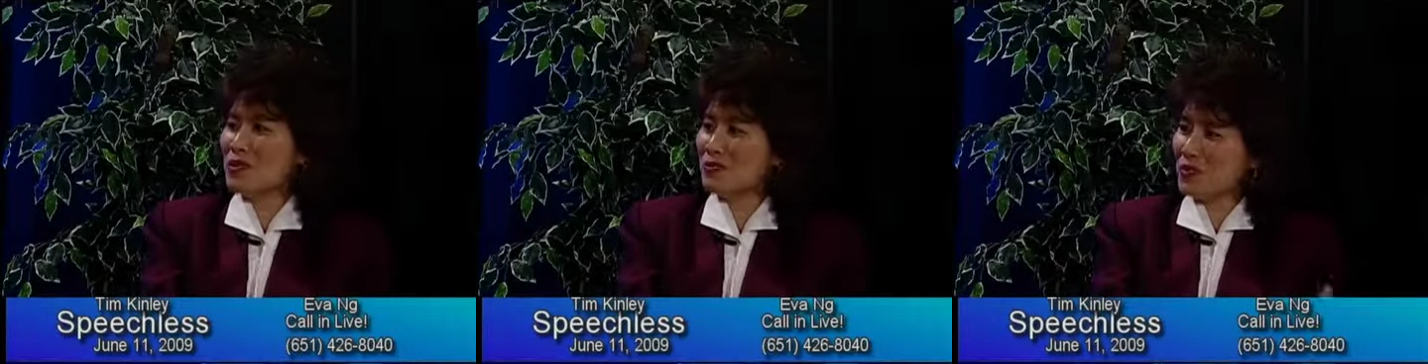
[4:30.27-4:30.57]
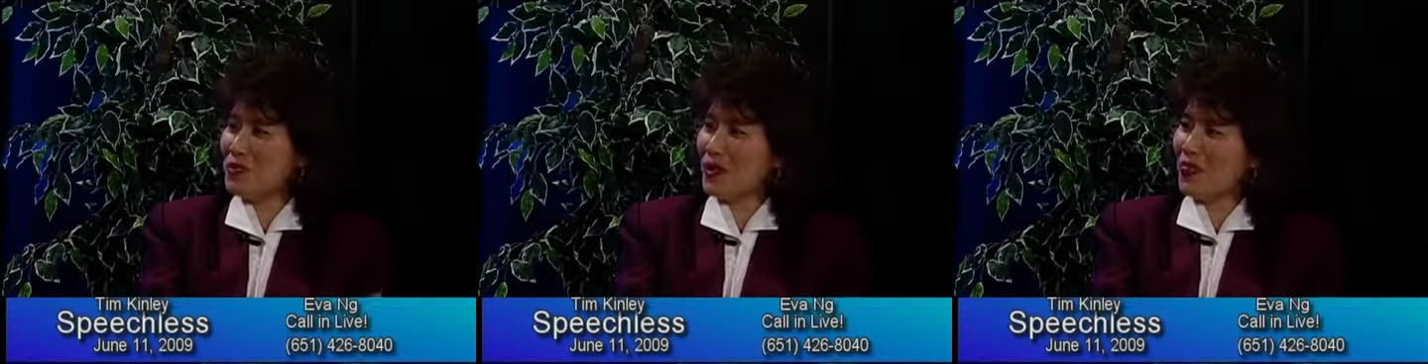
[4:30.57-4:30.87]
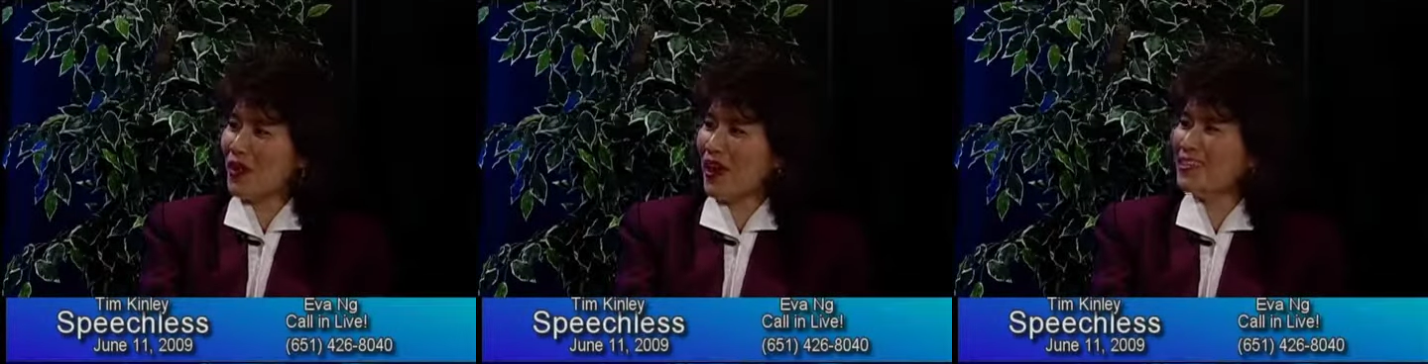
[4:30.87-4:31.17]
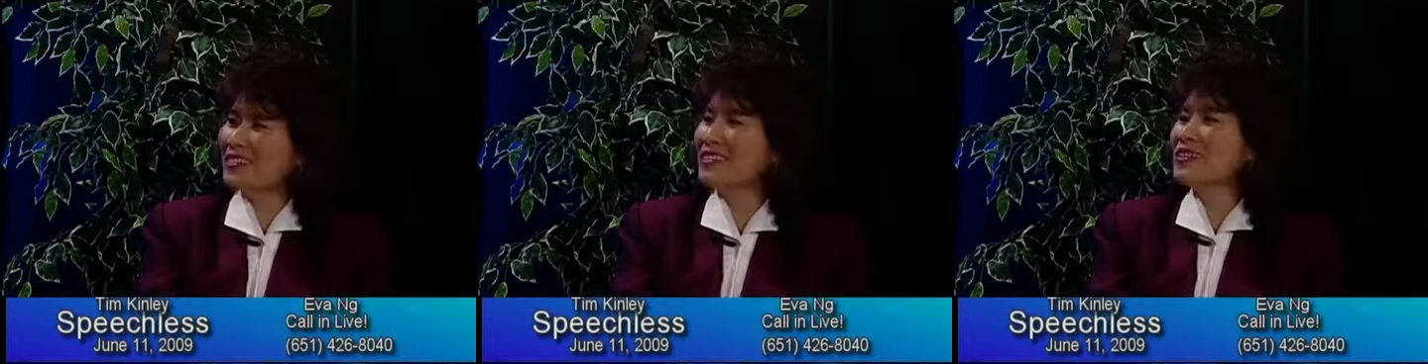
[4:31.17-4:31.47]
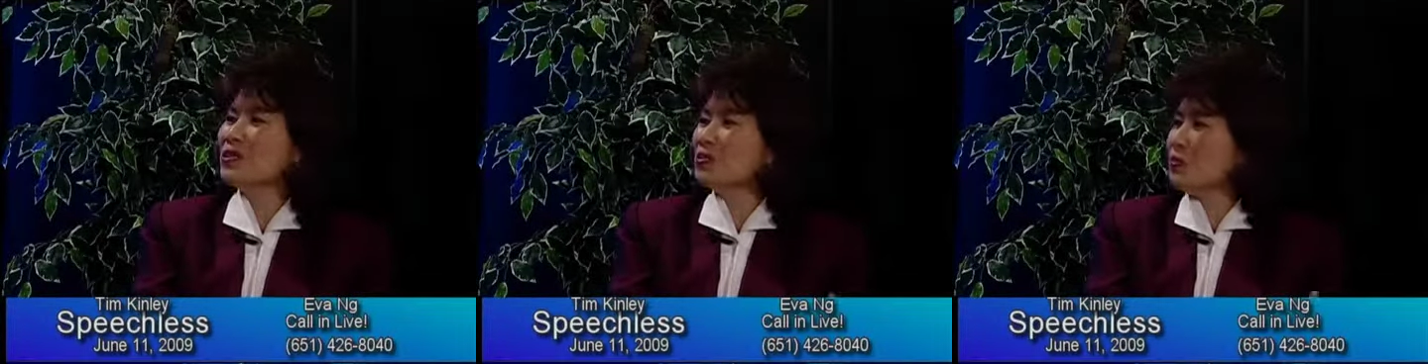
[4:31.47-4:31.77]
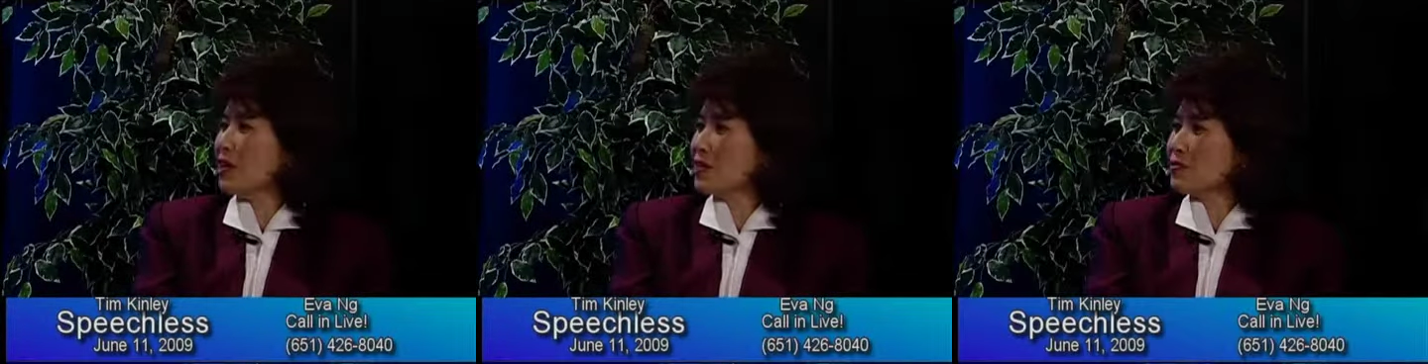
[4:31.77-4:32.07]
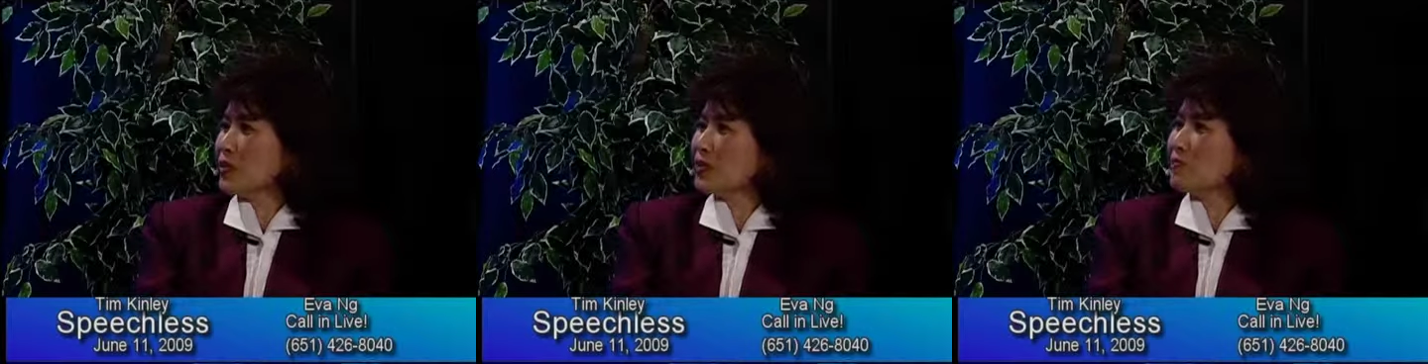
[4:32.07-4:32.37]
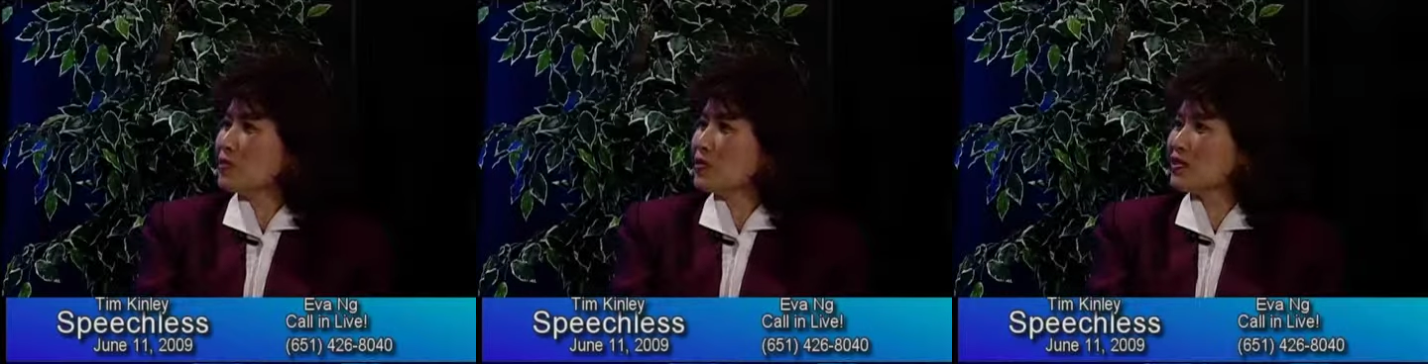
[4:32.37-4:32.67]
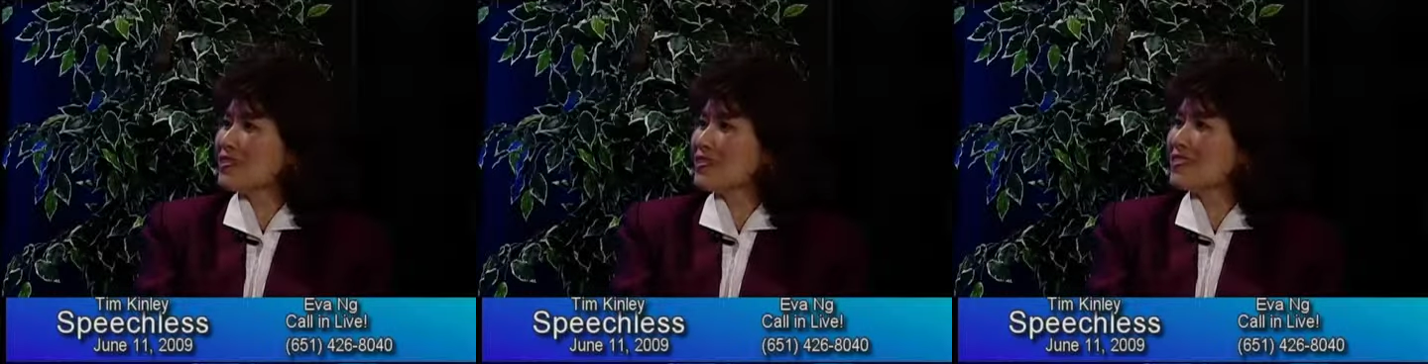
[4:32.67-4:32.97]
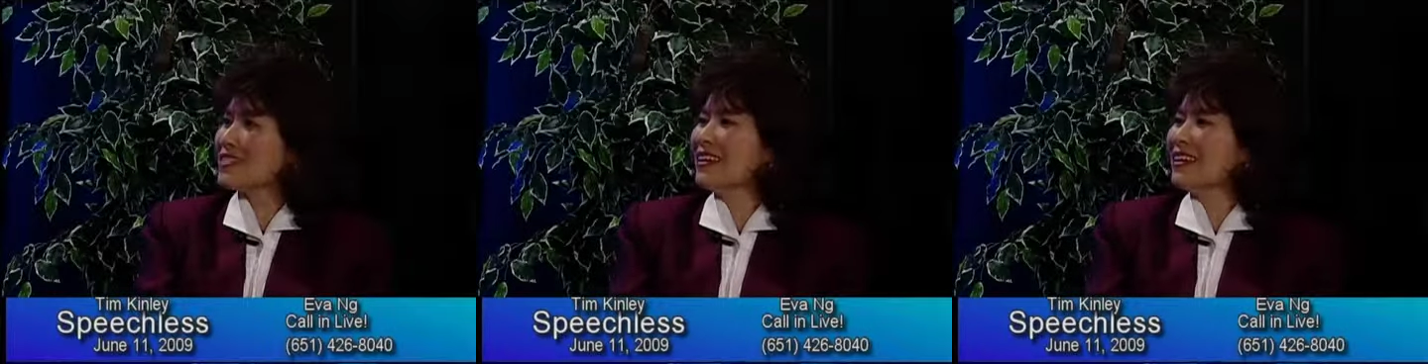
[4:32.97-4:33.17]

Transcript: present that to prospective businesses.